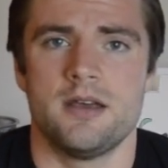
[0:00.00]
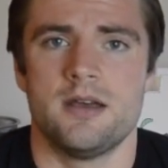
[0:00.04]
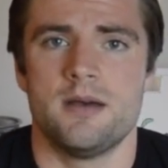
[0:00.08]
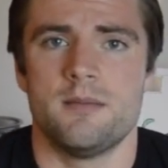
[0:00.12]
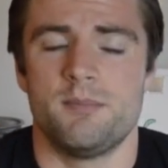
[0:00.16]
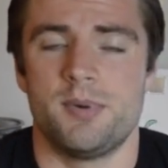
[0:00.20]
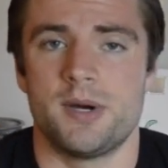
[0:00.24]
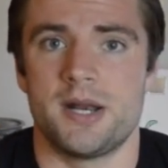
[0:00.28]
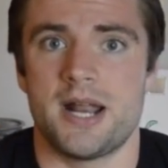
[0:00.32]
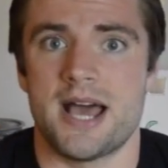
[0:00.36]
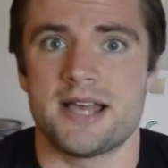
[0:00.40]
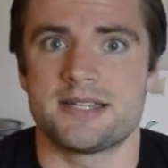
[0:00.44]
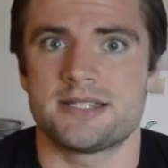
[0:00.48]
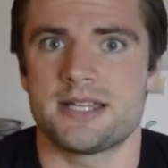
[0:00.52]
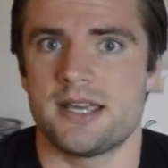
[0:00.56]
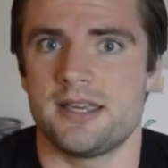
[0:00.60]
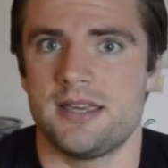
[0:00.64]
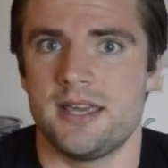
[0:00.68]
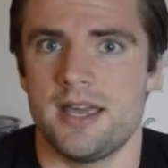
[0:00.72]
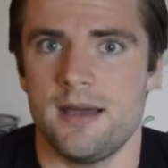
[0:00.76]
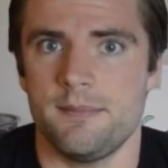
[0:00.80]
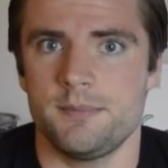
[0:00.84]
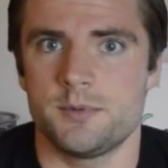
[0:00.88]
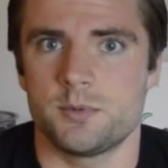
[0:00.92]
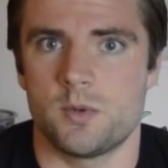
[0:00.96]
But as I
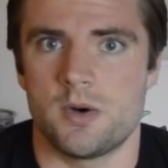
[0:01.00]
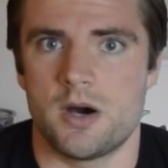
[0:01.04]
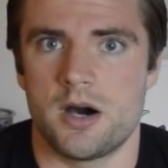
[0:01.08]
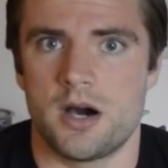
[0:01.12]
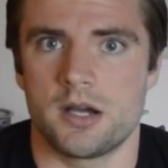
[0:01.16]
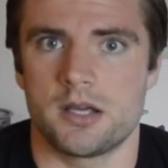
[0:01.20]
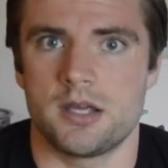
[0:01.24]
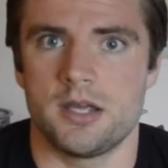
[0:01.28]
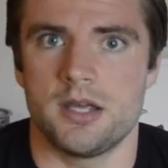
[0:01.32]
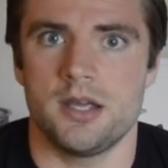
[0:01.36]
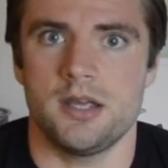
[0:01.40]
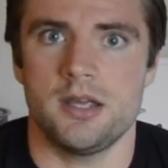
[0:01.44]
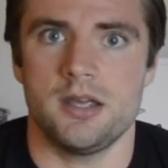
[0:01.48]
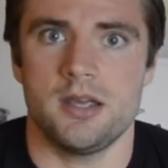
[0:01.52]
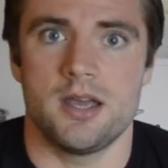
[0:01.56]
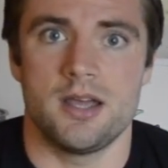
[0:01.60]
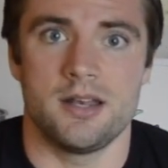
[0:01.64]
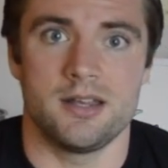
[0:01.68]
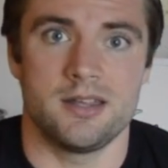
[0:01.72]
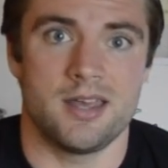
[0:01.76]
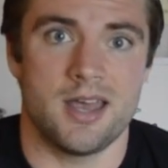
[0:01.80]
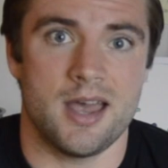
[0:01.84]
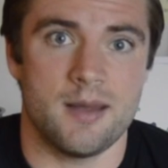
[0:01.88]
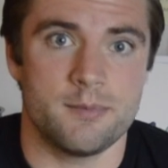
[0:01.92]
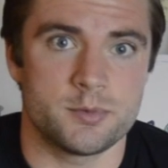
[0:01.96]
kept walking
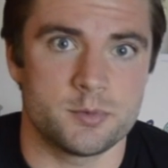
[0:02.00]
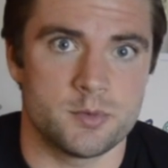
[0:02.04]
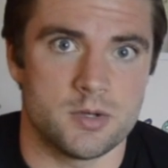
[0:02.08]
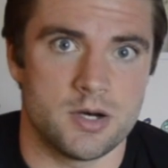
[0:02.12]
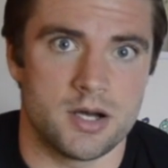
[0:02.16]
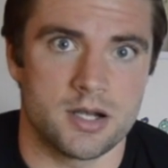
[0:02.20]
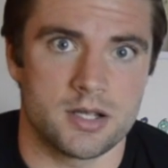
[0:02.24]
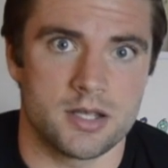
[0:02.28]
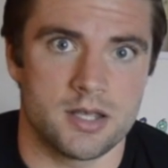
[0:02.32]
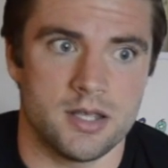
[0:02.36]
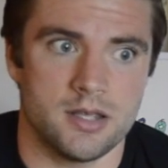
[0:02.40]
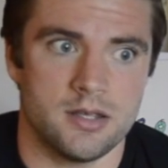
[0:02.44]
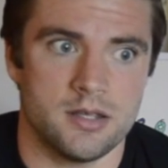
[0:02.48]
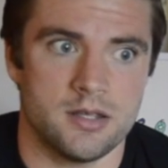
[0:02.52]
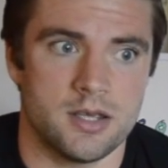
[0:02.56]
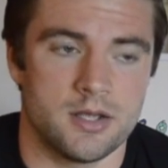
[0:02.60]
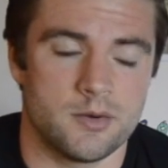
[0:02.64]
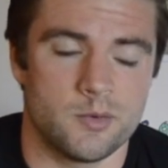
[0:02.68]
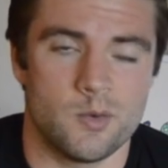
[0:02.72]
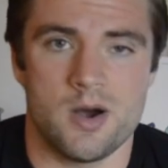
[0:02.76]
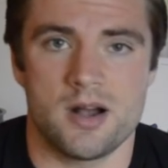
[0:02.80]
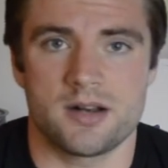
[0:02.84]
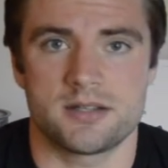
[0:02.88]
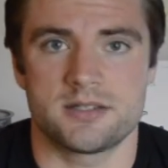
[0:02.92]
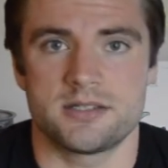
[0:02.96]

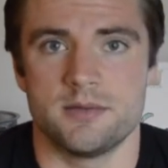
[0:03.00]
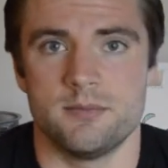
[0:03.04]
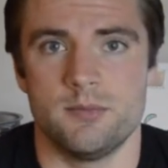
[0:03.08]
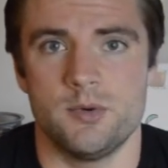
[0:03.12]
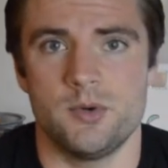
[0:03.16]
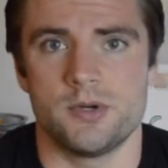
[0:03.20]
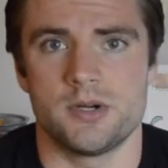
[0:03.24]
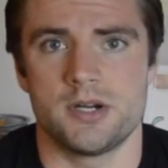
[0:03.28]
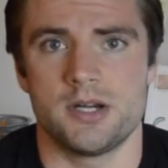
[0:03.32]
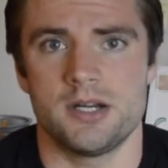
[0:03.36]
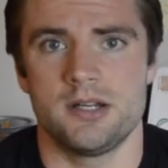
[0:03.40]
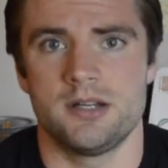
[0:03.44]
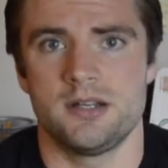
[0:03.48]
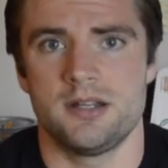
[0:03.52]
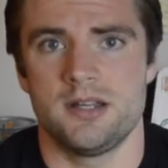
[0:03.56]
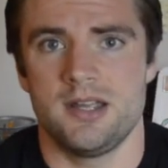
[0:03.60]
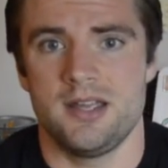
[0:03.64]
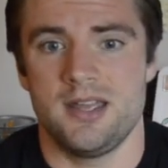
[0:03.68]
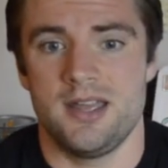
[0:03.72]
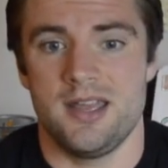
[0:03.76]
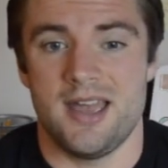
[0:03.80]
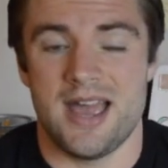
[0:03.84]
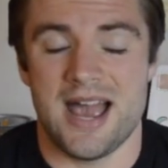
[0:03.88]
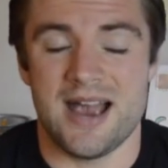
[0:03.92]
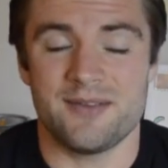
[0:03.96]
and walked some more,
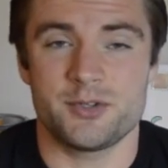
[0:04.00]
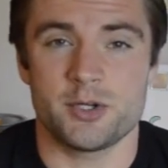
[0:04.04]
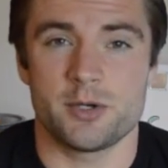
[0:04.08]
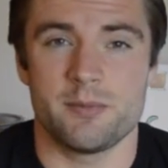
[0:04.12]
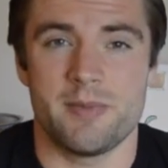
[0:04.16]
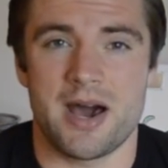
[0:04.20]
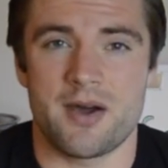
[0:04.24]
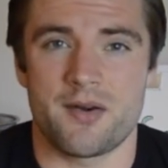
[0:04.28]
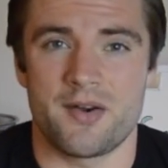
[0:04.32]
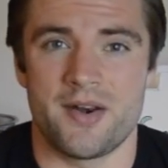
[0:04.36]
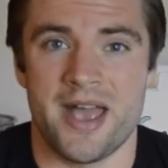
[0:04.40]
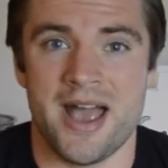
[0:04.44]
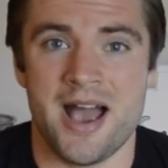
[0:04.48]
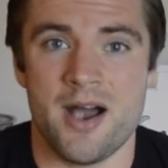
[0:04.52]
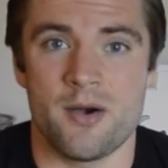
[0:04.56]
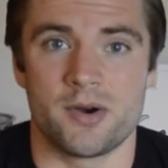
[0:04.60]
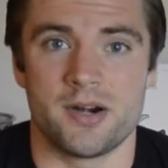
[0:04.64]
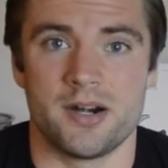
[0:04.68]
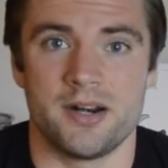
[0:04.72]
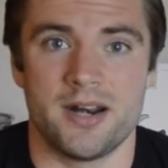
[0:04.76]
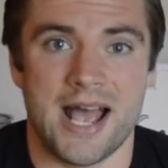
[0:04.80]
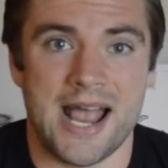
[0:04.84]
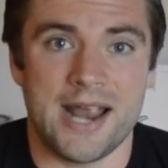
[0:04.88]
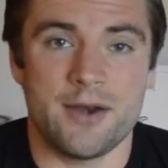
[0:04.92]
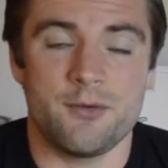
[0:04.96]
after about an
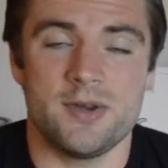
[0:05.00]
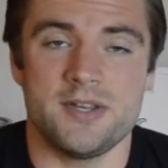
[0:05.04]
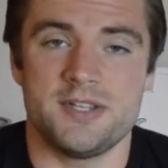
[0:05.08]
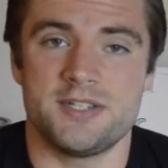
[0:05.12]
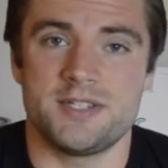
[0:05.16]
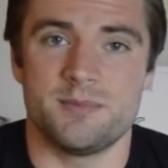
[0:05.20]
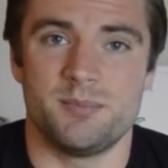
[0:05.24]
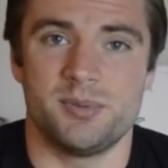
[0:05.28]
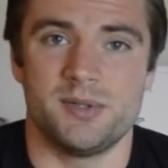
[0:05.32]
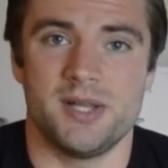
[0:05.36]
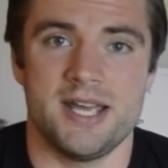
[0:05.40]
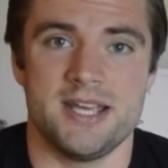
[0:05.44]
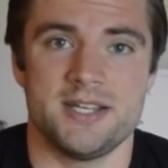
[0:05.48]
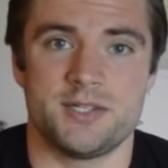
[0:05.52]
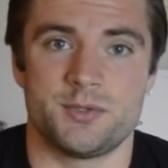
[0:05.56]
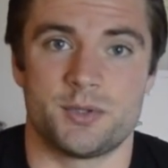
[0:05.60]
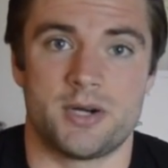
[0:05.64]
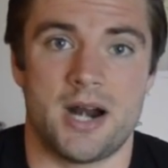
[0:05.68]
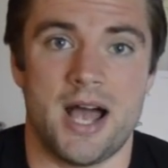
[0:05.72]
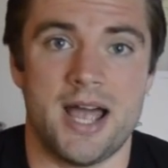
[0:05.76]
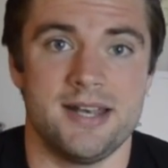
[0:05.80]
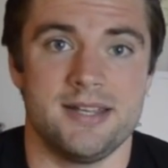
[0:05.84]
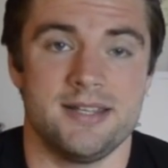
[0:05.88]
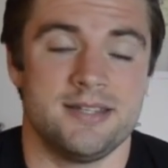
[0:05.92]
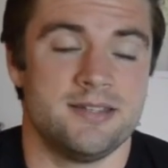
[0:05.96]
hour, I reached a place where
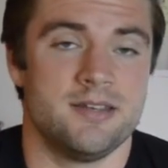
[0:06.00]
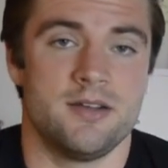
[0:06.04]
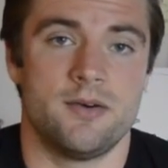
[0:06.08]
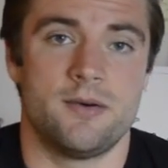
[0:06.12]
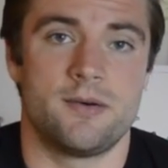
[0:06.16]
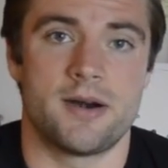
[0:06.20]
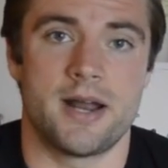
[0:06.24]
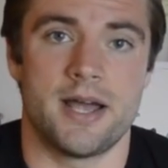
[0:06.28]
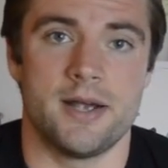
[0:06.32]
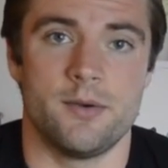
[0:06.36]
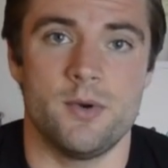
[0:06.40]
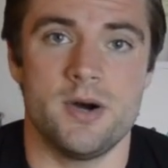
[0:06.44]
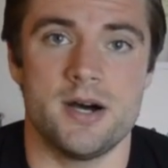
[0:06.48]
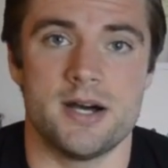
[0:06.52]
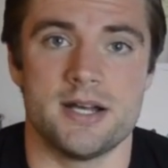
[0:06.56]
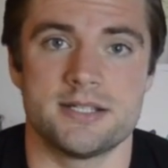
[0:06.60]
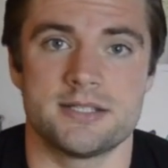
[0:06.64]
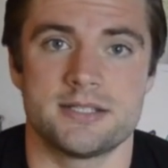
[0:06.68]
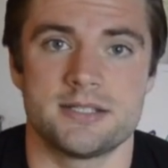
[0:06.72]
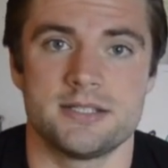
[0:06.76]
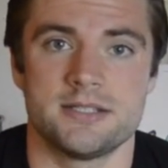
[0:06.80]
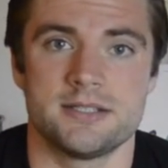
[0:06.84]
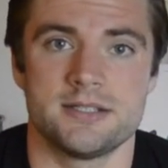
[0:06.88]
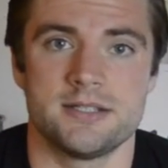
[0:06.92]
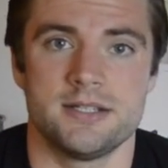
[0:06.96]
I didn't know where I
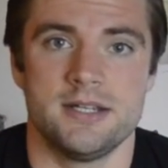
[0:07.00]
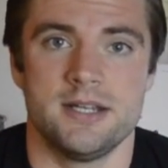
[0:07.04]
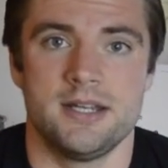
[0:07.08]
was.